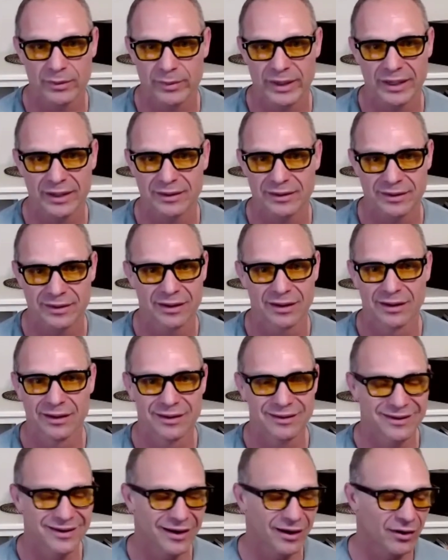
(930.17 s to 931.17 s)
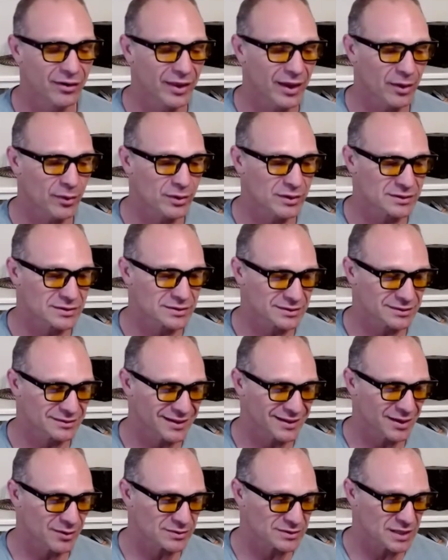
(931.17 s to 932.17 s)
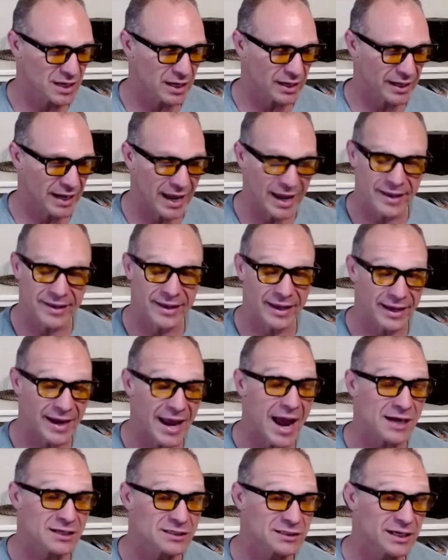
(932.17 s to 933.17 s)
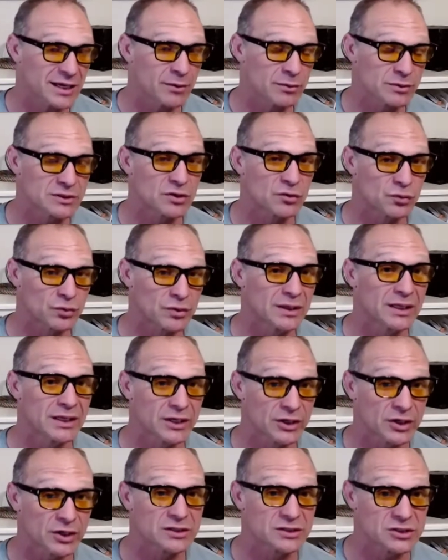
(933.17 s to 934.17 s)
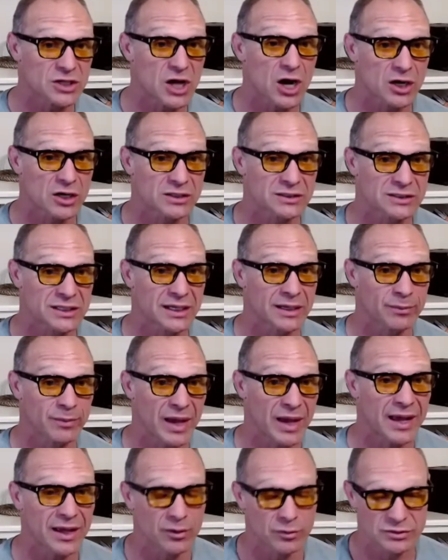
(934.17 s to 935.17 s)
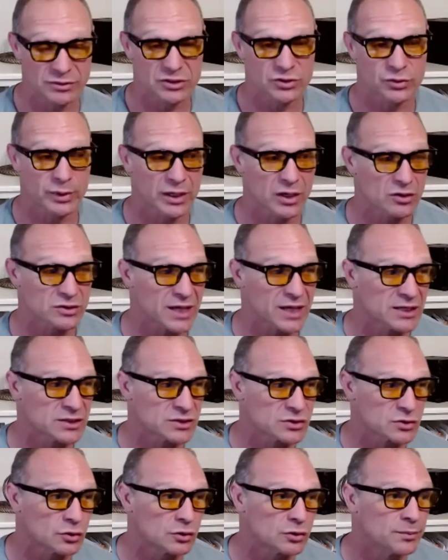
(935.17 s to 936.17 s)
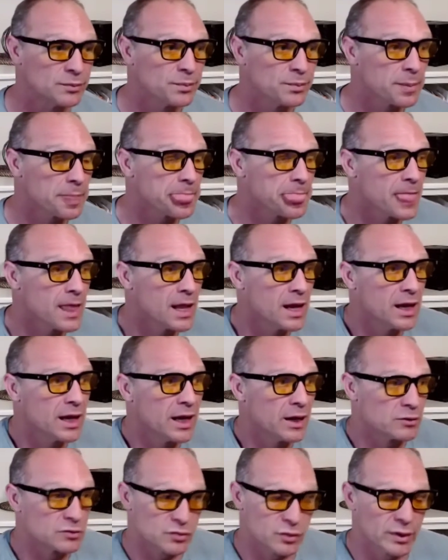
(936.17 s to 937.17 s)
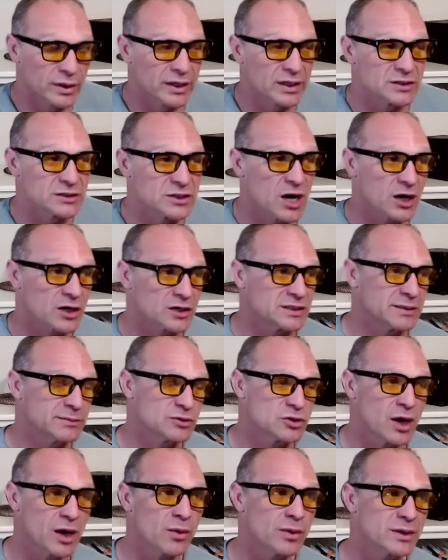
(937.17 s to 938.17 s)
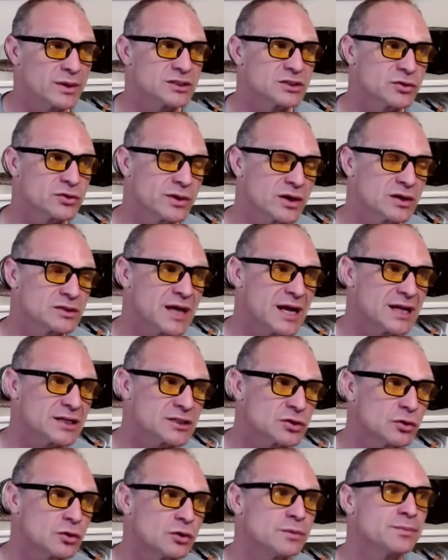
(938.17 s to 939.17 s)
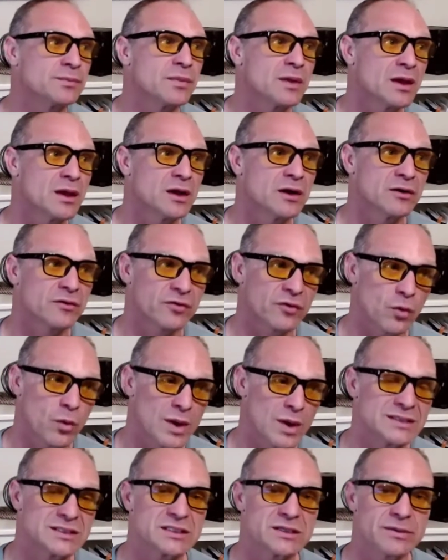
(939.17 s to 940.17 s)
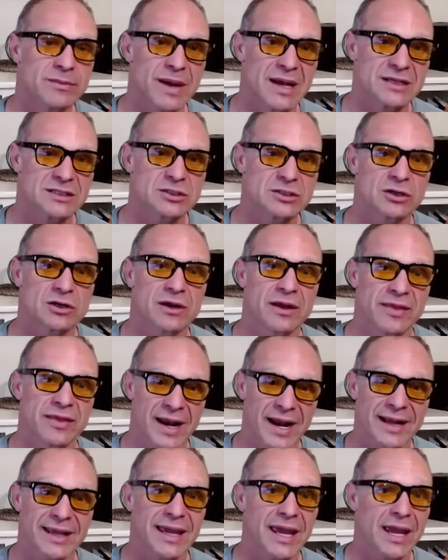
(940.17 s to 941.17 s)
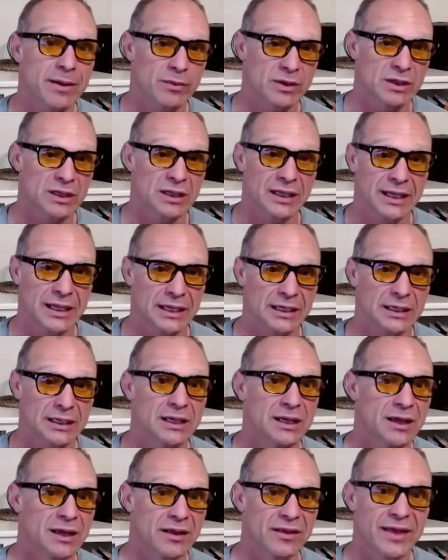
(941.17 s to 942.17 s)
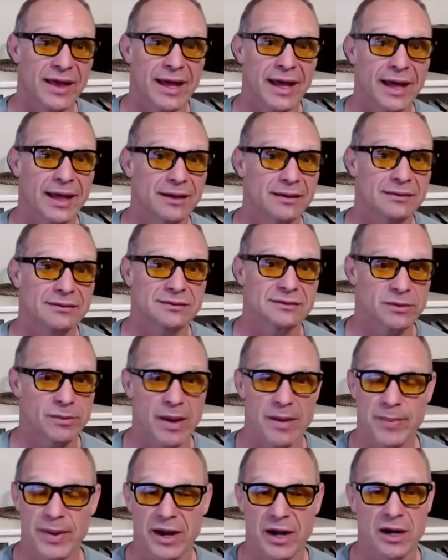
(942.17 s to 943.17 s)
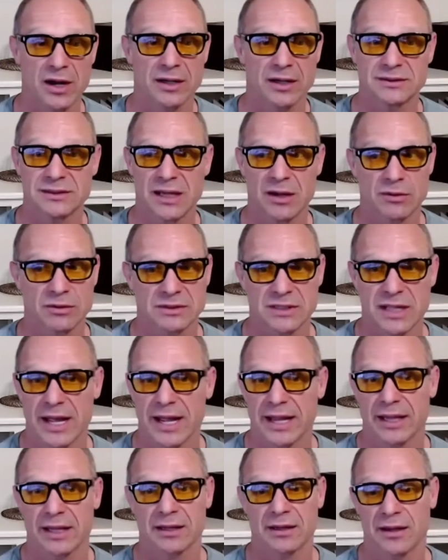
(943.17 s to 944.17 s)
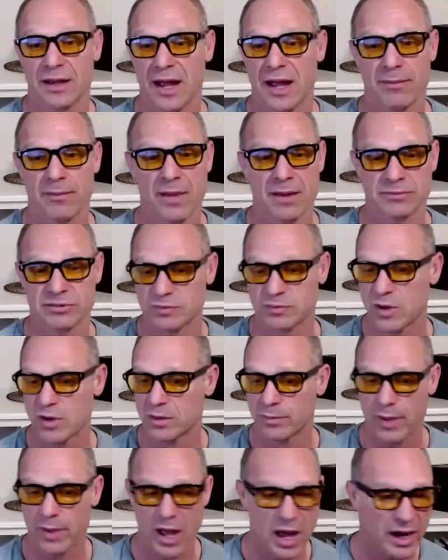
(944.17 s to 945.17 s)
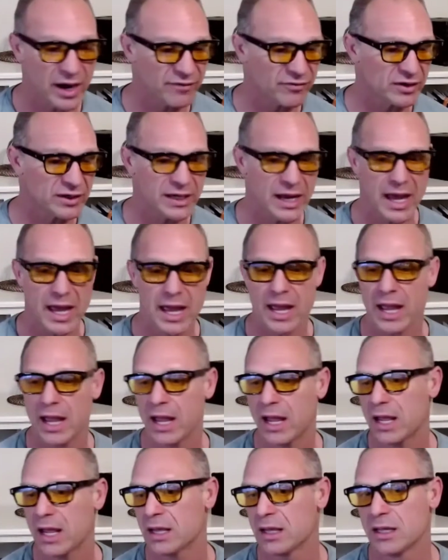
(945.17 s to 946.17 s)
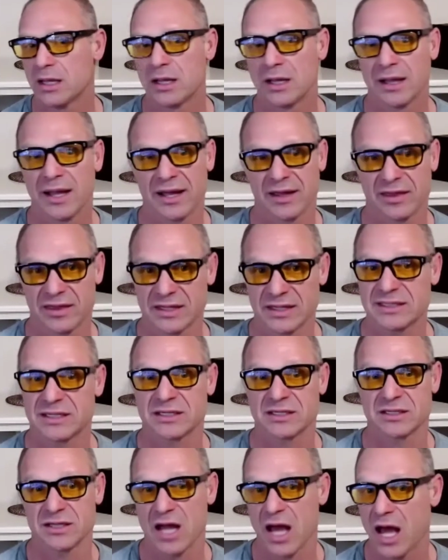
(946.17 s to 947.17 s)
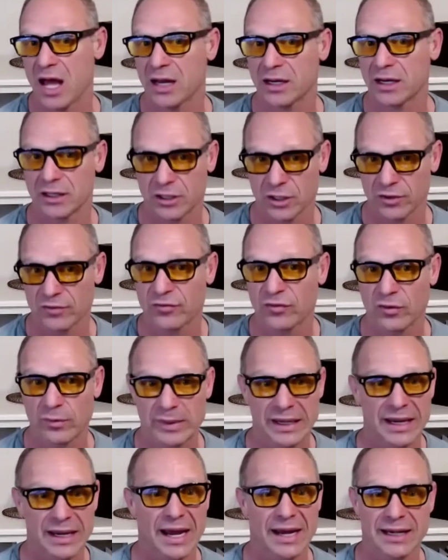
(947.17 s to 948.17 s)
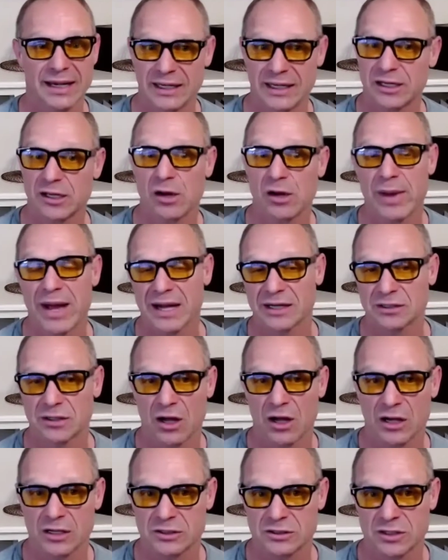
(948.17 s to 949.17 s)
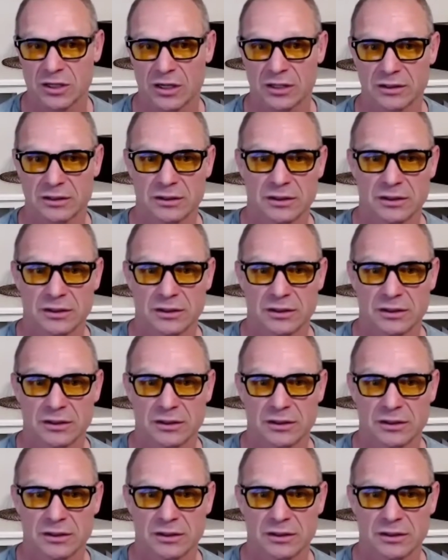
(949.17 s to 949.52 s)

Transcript: mean, you know, that was that was not gonna and, and actually it was a really good soccer team. Uh, it was Cerritos High School. It was a really good soccer team. So I went to Cerritos High School for one semester and then I came clean that to my parents, I was like, I'm, I'm smoking pot every day. Like this is not good for me. I need to go back to Oxnard.